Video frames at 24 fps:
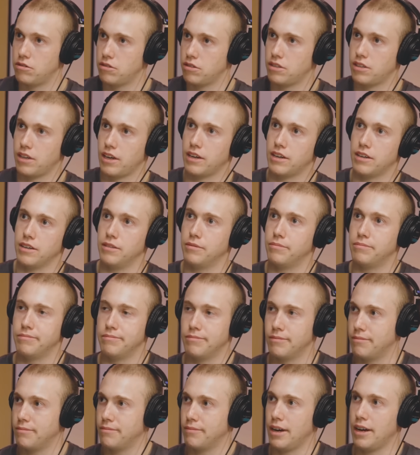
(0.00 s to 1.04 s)
just like a,
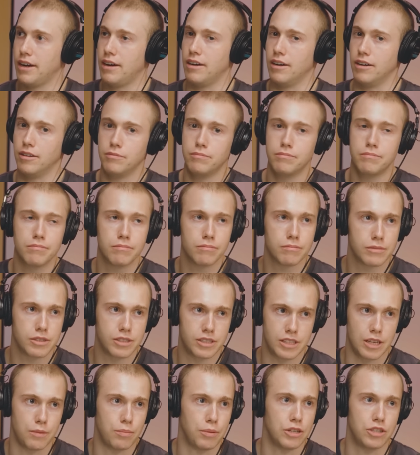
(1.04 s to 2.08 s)
I don't know,
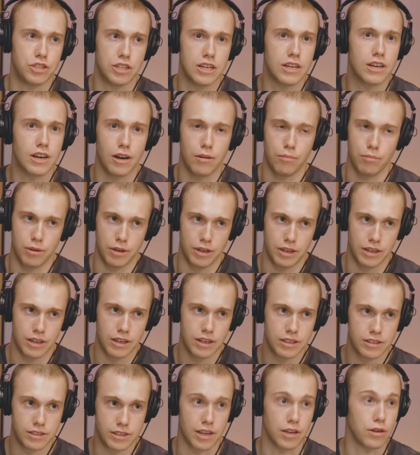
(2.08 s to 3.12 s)
CPG company,
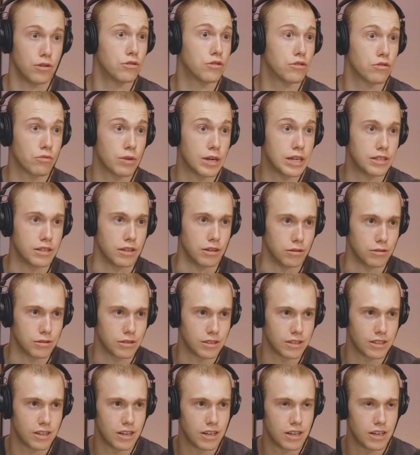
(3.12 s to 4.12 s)
say you're Doritos.